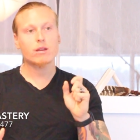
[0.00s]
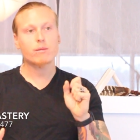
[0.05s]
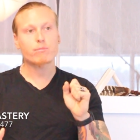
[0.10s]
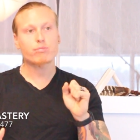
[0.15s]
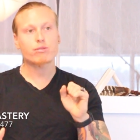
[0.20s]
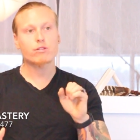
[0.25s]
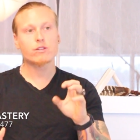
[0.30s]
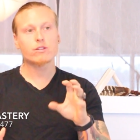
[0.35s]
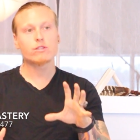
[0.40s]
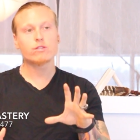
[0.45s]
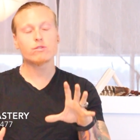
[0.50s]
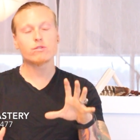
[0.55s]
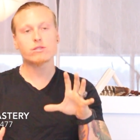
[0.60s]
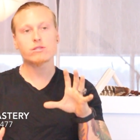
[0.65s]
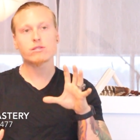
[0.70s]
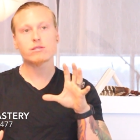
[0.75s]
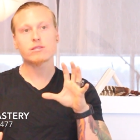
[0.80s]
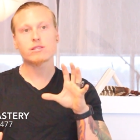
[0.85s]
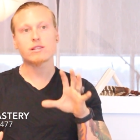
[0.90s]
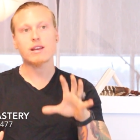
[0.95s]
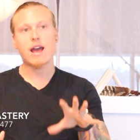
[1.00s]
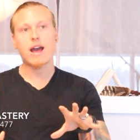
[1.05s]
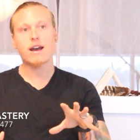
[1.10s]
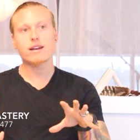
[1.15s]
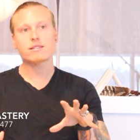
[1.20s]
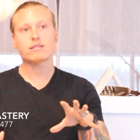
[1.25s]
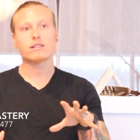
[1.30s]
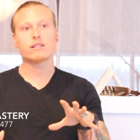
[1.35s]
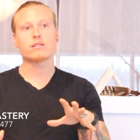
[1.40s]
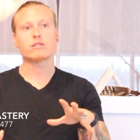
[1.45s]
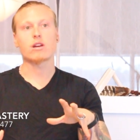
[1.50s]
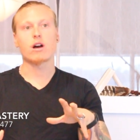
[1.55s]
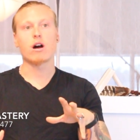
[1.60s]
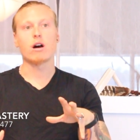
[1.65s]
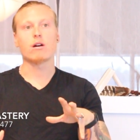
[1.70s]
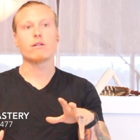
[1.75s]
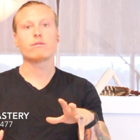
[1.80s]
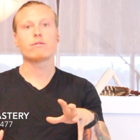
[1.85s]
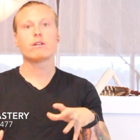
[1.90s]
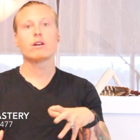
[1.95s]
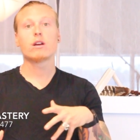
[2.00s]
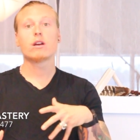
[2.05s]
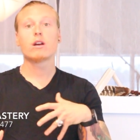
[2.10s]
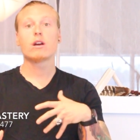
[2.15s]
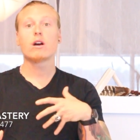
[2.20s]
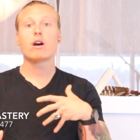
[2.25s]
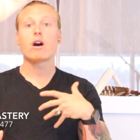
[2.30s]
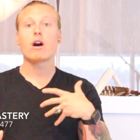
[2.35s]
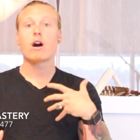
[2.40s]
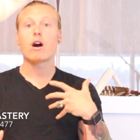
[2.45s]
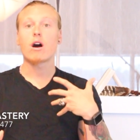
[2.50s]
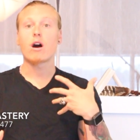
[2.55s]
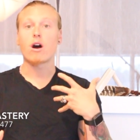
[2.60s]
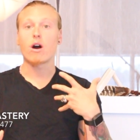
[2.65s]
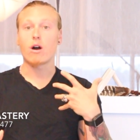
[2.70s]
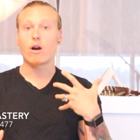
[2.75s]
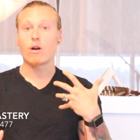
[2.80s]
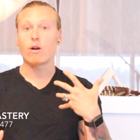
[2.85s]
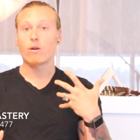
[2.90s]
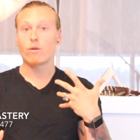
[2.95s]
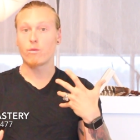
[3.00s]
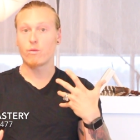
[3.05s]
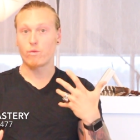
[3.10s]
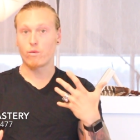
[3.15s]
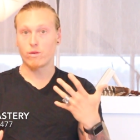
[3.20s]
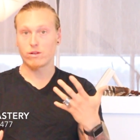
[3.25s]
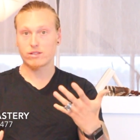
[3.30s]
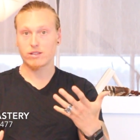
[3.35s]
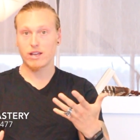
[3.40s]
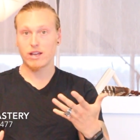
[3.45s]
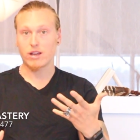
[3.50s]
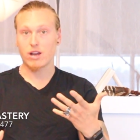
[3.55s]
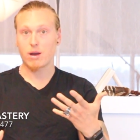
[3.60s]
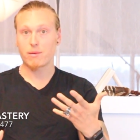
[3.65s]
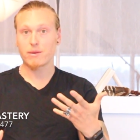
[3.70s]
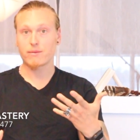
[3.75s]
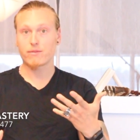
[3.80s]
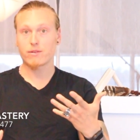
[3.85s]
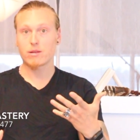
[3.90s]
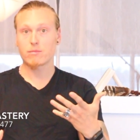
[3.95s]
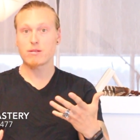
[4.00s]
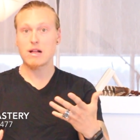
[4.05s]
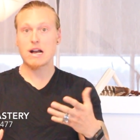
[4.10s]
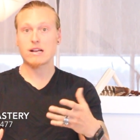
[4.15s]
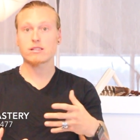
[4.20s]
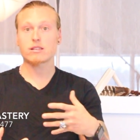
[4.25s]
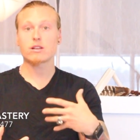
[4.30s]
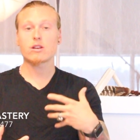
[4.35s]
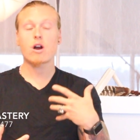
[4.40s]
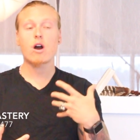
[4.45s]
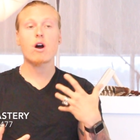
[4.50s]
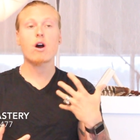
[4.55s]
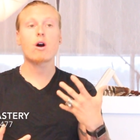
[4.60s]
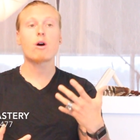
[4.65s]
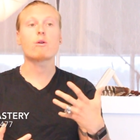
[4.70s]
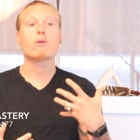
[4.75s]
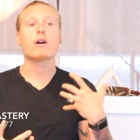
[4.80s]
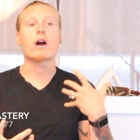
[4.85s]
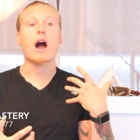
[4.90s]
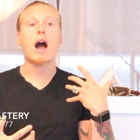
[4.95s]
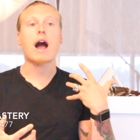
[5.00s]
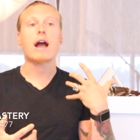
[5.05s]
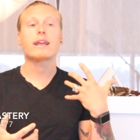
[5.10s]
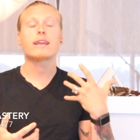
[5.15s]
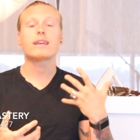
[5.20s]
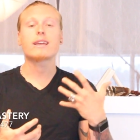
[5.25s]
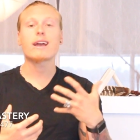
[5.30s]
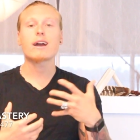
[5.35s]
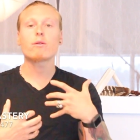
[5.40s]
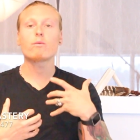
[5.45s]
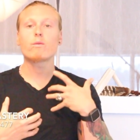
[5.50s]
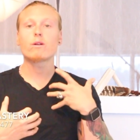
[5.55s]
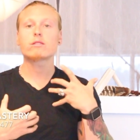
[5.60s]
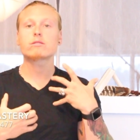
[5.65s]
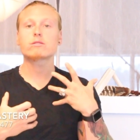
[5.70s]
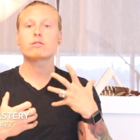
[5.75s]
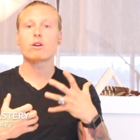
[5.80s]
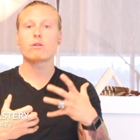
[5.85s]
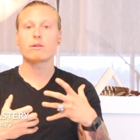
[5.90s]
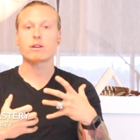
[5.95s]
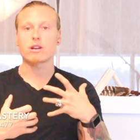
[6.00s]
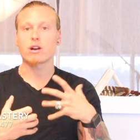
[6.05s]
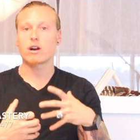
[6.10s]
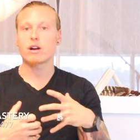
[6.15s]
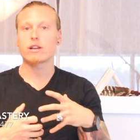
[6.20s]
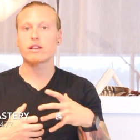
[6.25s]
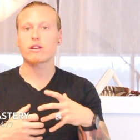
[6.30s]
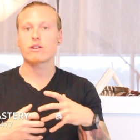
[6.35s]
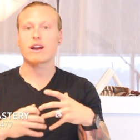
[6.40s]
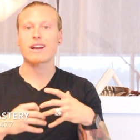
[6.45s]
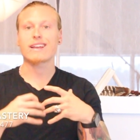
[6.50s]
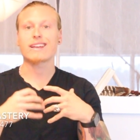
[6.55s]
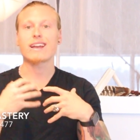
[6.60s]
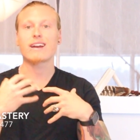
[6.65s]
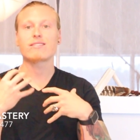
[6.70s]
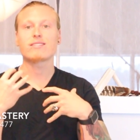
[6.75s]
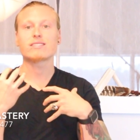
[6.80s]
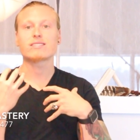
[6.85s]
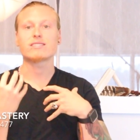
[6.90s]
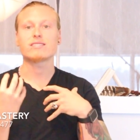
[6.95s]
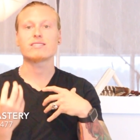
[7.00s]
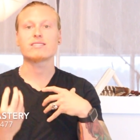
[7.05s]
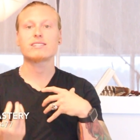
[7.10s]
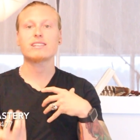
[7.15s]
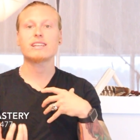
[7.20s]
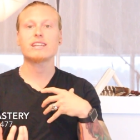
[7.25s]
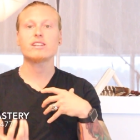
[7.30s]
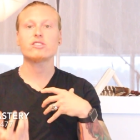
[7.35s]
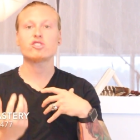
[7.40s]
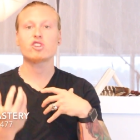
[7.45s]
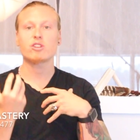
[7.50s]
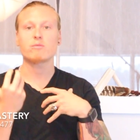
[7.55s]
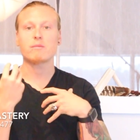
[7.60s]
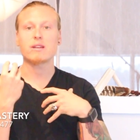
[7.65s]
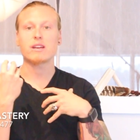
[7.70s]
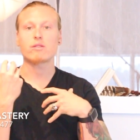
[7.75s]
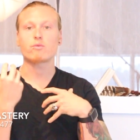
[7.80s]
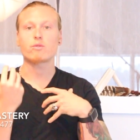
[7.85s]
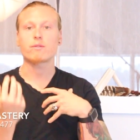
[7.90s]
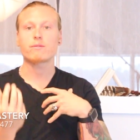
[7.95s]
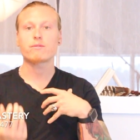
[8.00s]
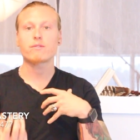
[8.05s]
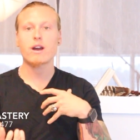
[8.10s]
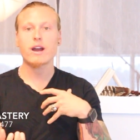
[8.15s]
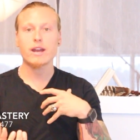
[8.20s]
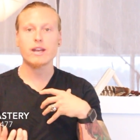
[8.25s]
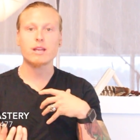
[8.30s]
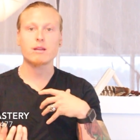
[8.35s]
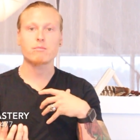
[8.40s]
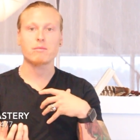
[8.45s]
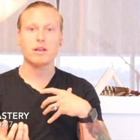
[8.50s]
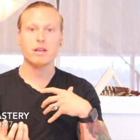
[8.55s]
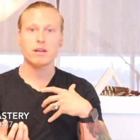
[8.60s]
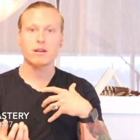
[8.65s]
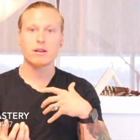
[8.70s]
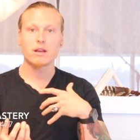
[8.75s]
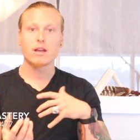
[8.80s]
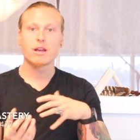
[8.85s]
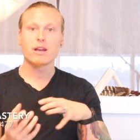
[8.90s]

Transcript: produces an essence of once again coming from the black sun, oh, I get what's going on here. I get this is teaching me and refining me.